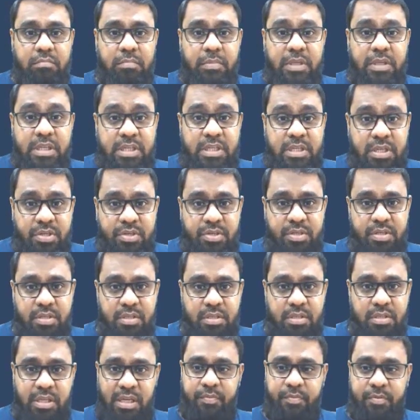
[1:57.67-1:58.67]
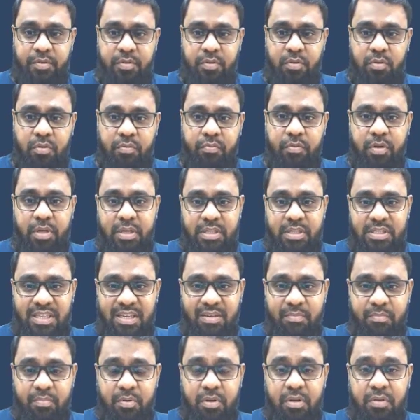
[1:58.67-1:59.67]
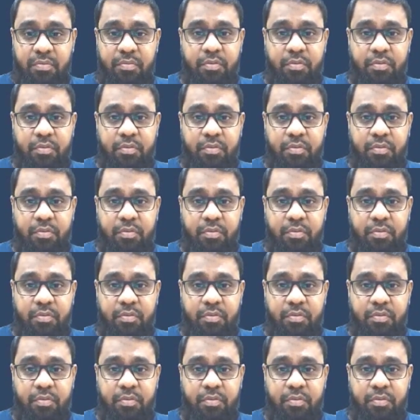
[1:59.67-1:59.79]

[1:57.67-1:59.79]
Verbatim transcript: decisions. So for example,